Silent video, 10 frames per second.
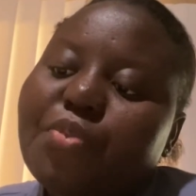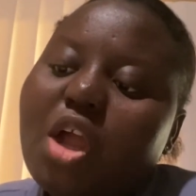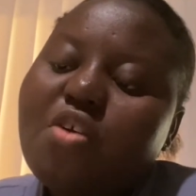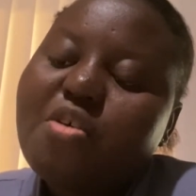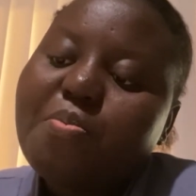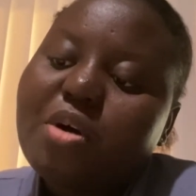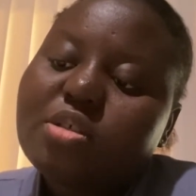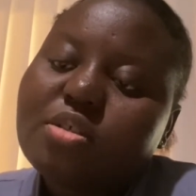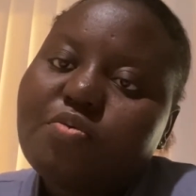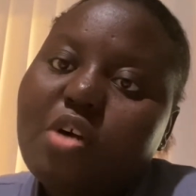the
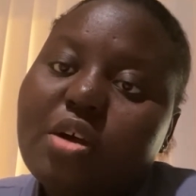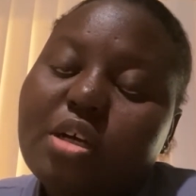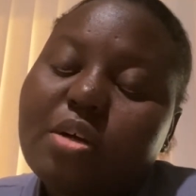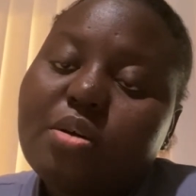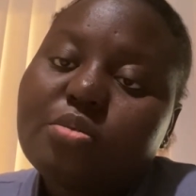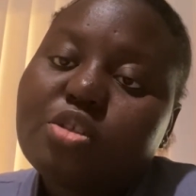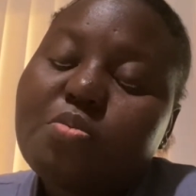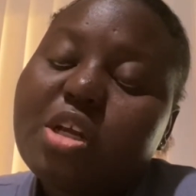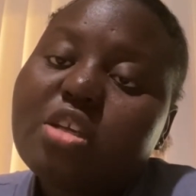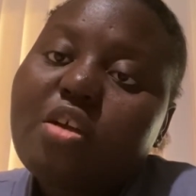pulse, to
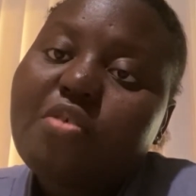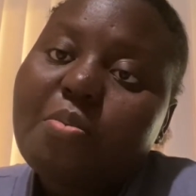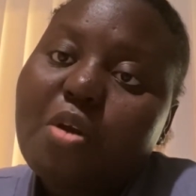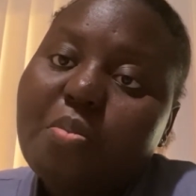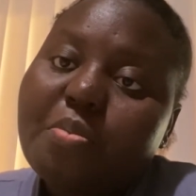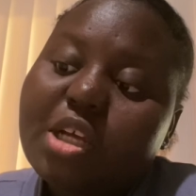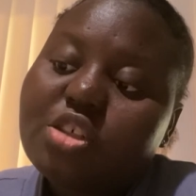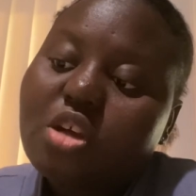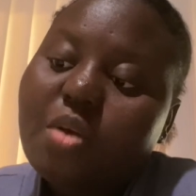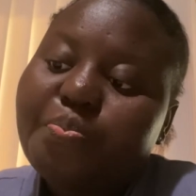monitor for blood
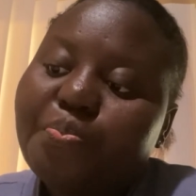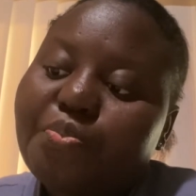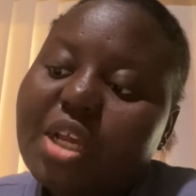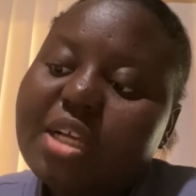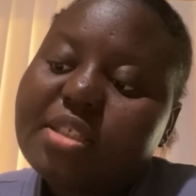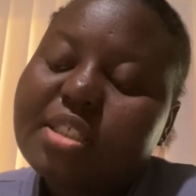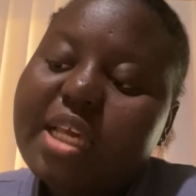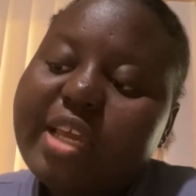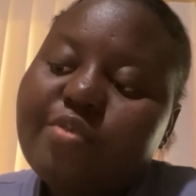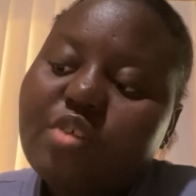pressure,
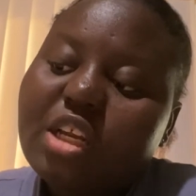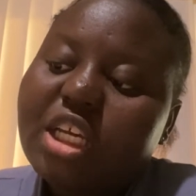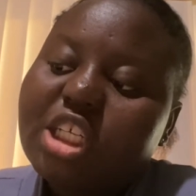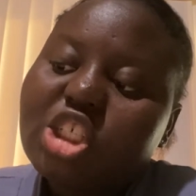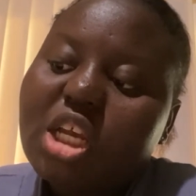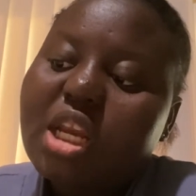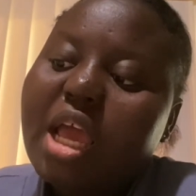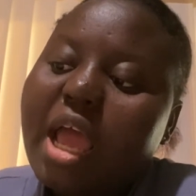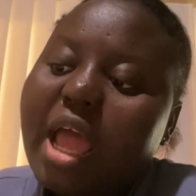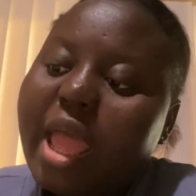skin for lesion,
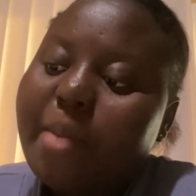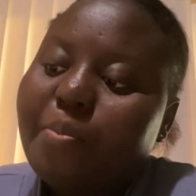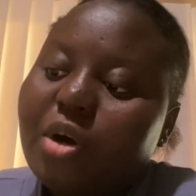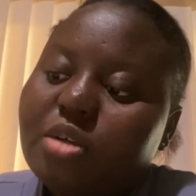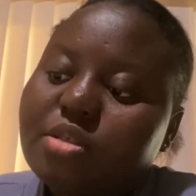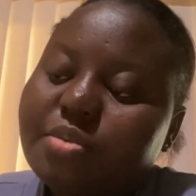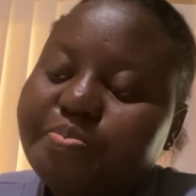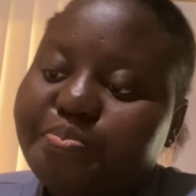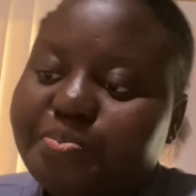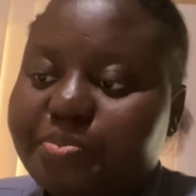and pulse.
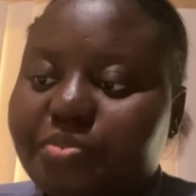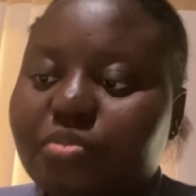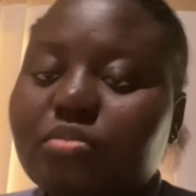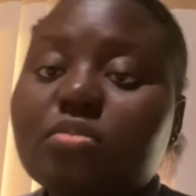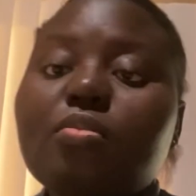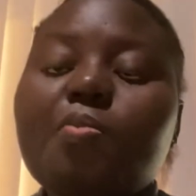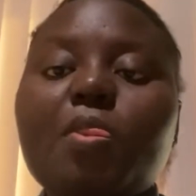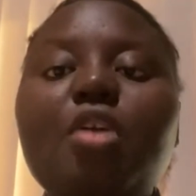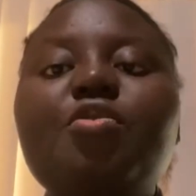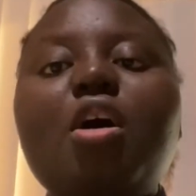
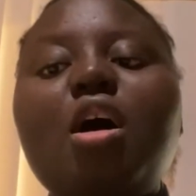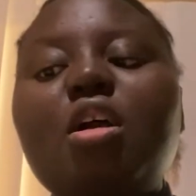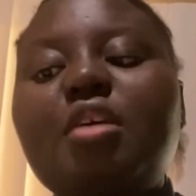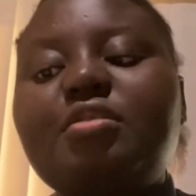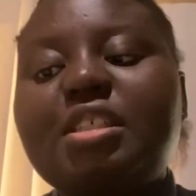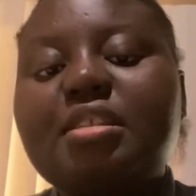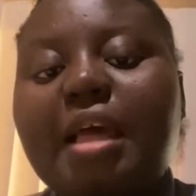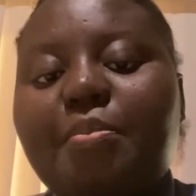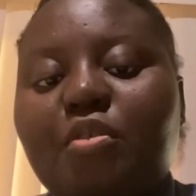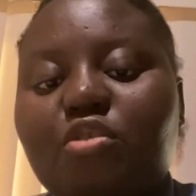For all of these
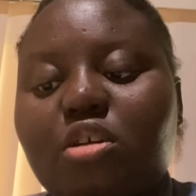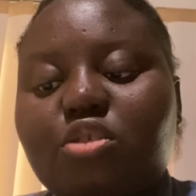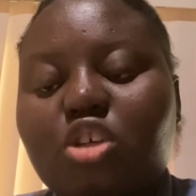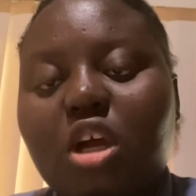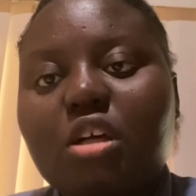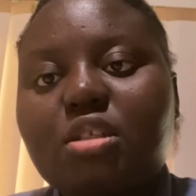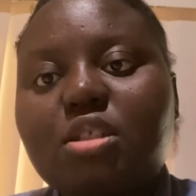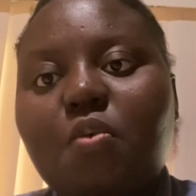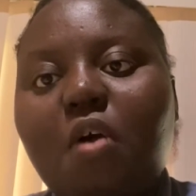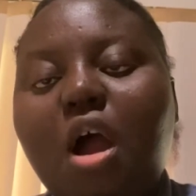type of drugs,
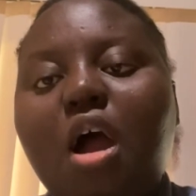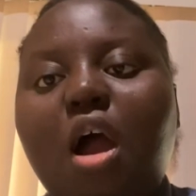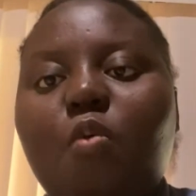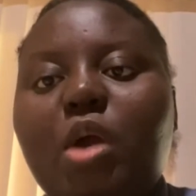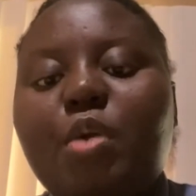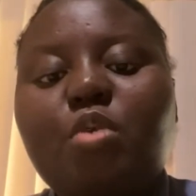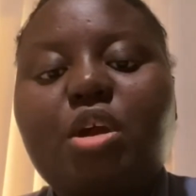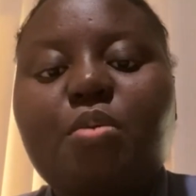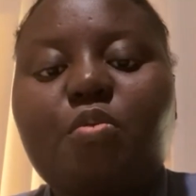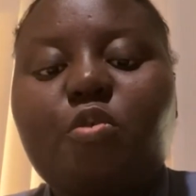when
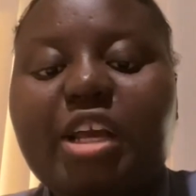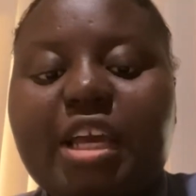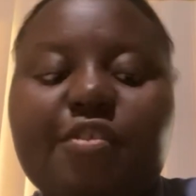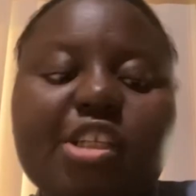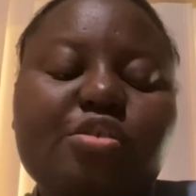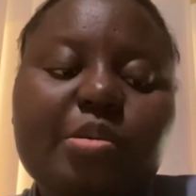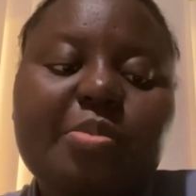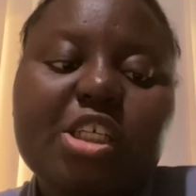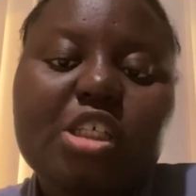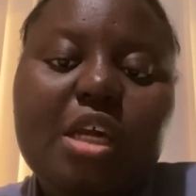we give it to the
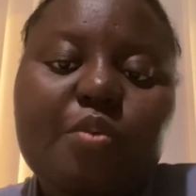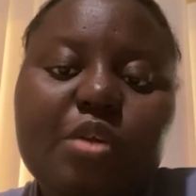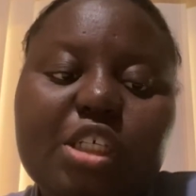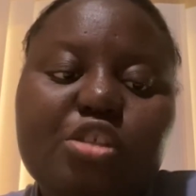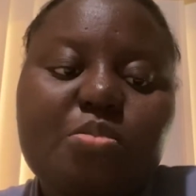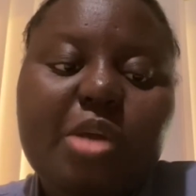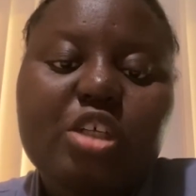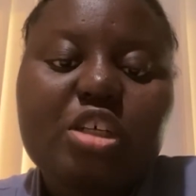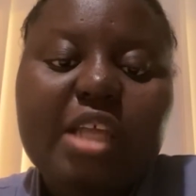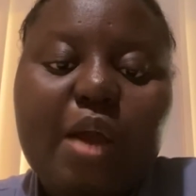patient, we need to make
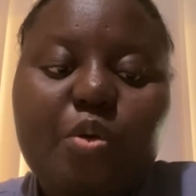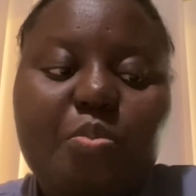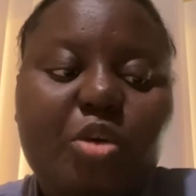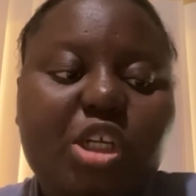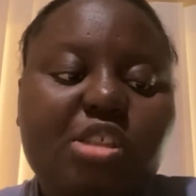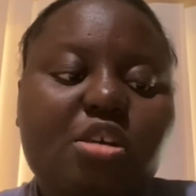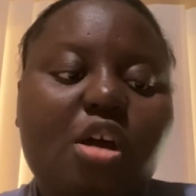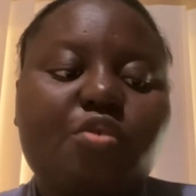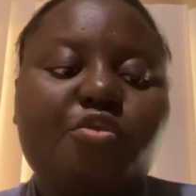sure that we monitor